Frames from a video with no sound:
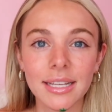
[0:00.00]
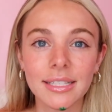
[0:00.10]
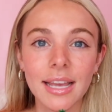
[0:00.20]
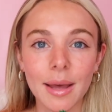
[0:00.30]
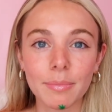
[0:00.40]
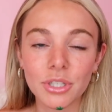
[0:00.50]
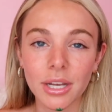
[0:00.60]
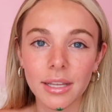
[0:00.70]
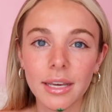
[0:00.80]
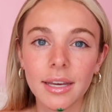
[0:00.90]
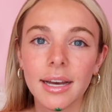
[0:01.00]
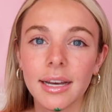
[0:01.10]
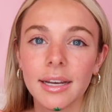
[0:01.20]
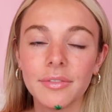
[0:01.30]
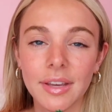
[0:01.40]
is hemp jelly
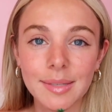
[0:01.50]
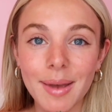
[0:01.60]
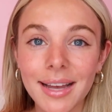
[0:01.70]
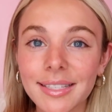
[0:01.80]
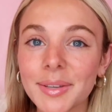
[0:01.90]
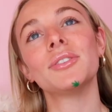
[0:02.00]
uh, face mask.